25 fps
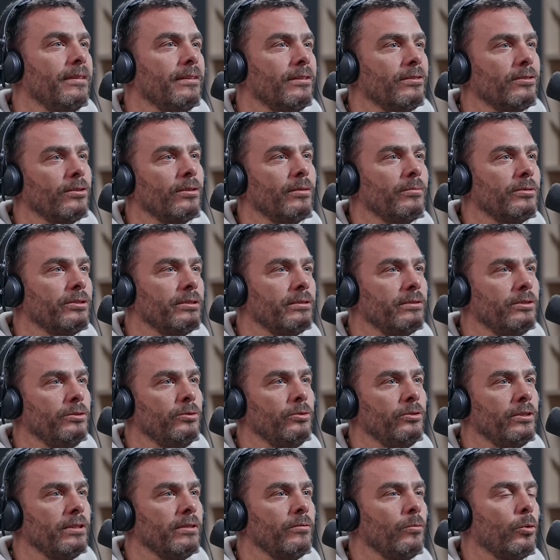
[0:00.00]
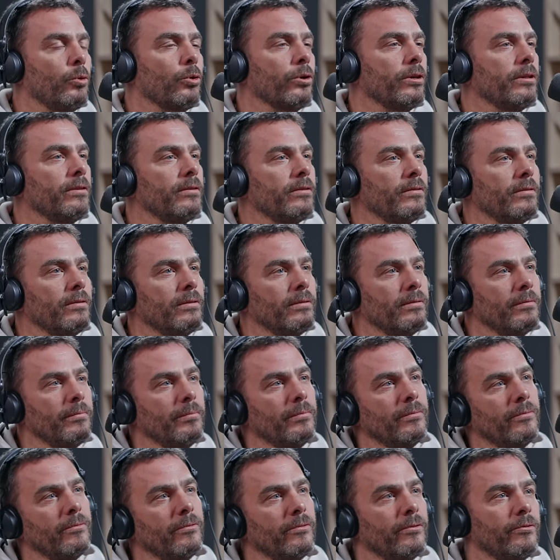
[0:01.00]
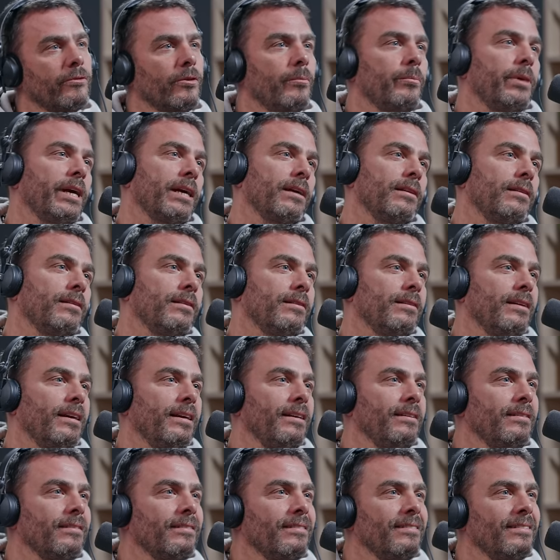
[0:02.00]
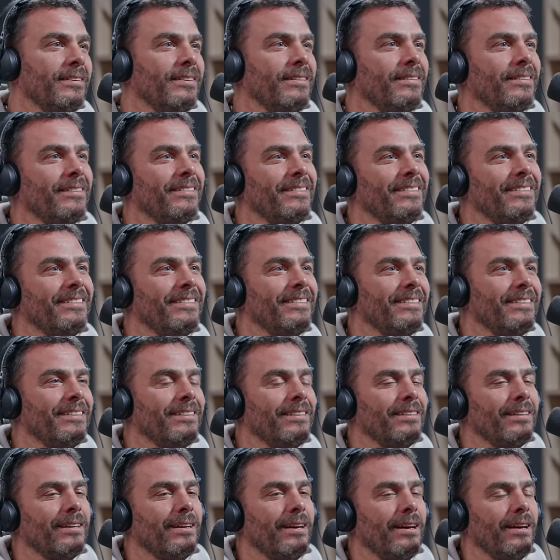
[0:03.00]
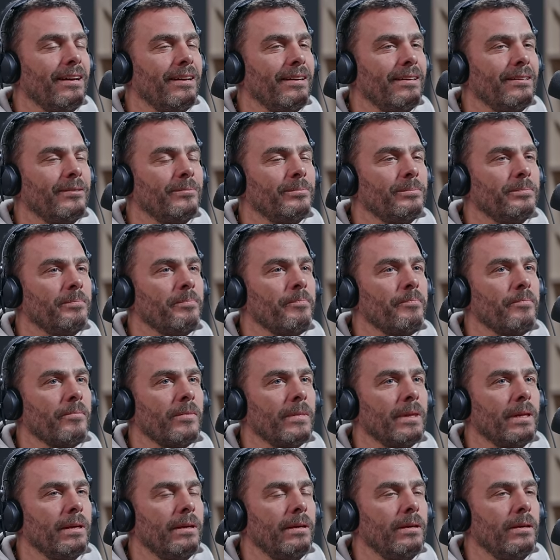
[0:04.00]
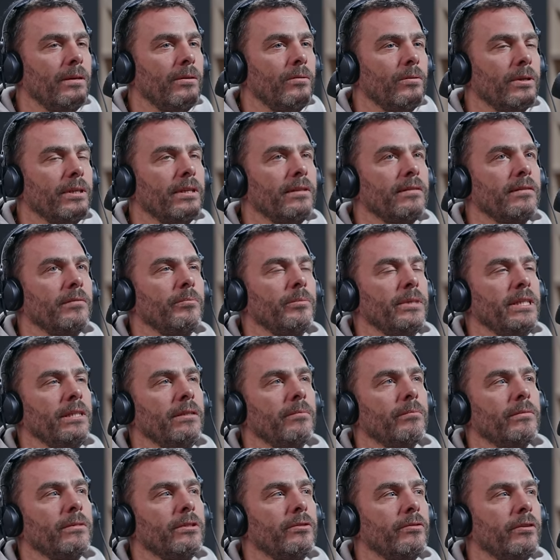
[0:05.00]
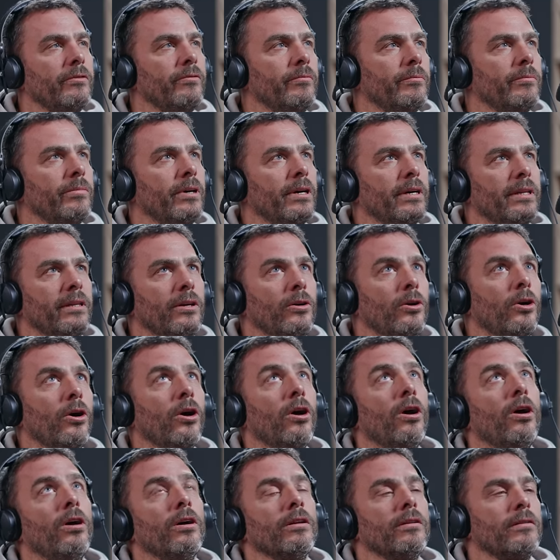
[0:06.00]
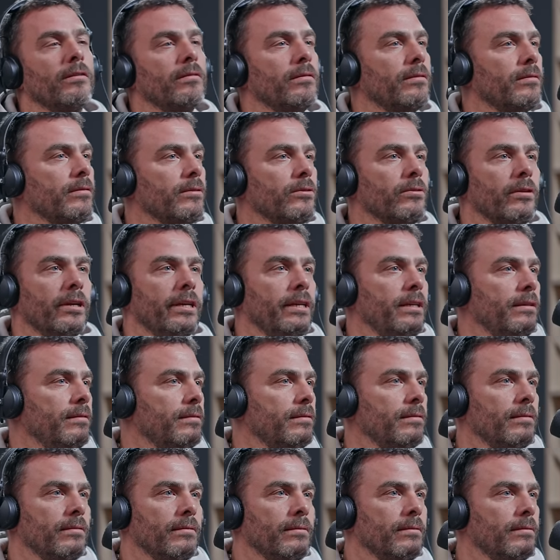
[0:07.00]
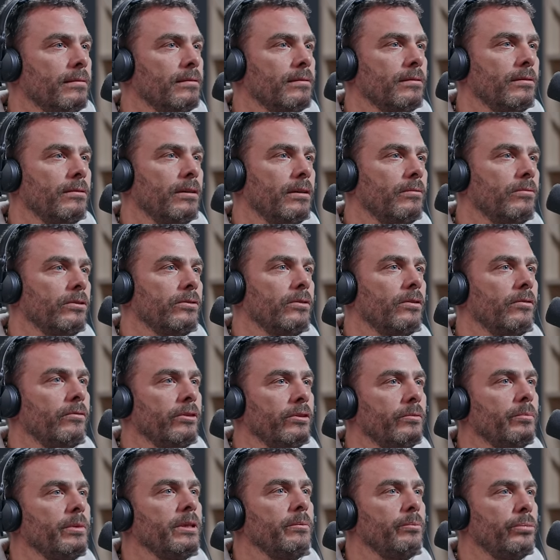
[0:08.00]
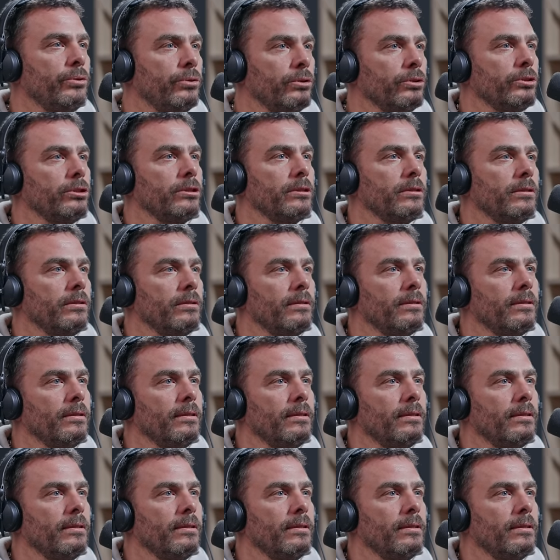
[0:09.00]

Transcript: So I'm just using words from back in the days. Um, what does it mean, driven by the gods' grace? So I was always being pushed.